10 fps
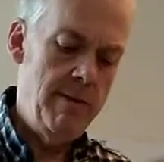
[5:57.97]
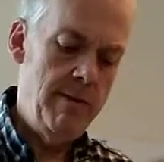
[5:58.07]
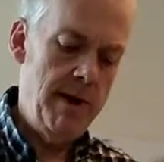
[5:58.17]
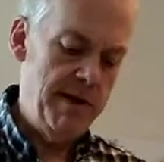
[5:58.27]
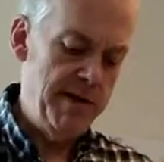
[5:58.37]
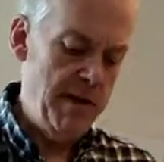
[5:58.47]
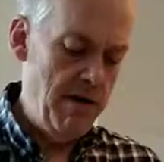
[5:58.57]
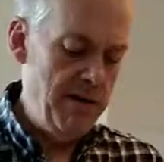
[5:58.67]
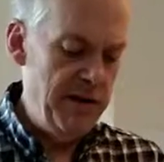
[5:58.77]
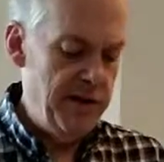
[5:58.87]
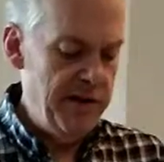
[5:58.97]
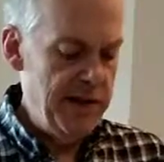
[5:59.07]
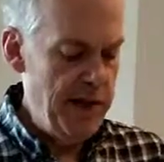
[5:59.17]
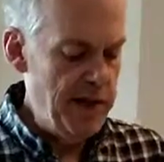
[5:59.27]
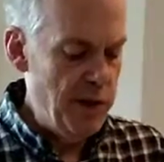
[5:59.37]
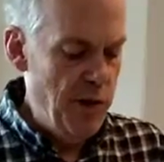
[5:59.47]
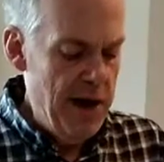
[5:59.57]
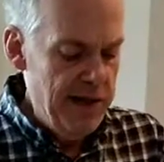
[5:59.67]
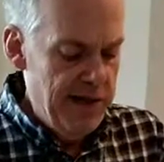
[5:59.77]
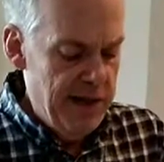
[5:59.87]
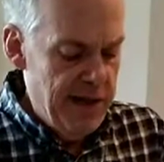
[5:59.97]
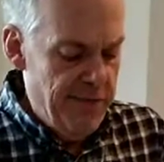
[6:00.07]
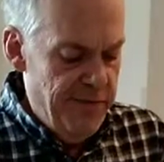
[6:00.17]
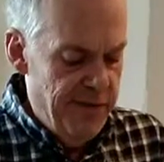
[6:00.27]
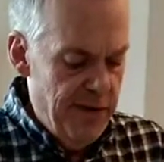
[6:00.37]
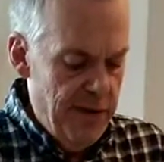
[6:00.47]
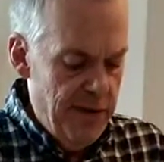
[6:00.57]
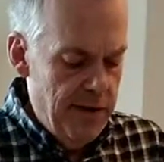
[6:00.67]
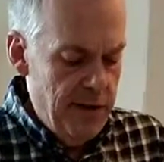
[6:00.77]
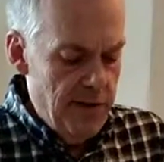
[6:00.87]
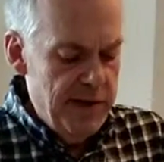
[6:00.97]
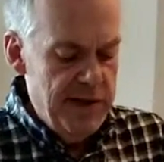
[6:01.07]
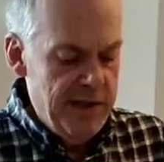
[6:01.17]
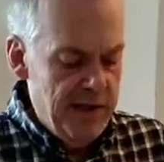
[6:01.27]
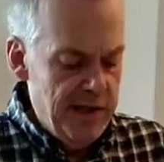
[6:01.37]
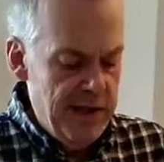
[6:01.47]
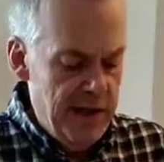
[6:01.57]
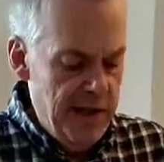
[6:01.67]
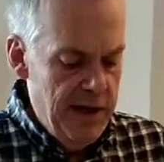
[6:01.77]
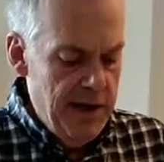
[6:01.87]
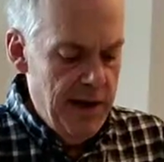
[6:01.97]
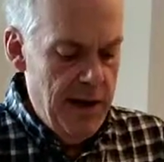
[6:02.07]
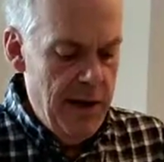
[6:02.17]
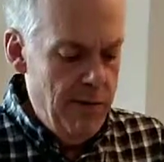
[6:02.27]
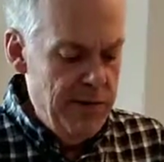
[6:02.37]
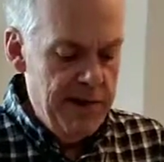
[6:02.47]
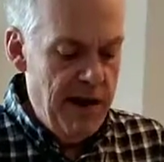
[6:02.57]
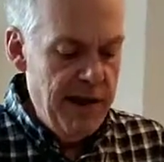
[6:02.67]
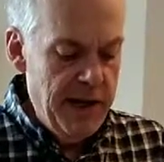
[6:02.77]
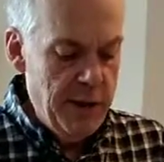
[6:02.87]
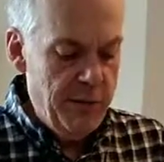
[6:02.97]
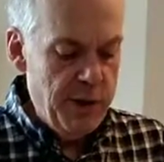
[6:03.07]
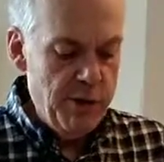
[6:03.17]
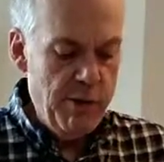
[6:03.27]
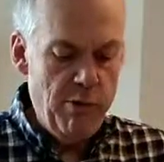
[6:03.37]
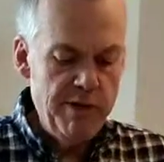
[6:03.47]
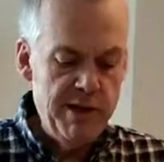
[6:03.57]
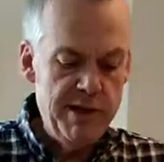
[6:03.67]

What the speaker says: Like so. As you can see, it's quite a stiff consistency, which is ideal because we want it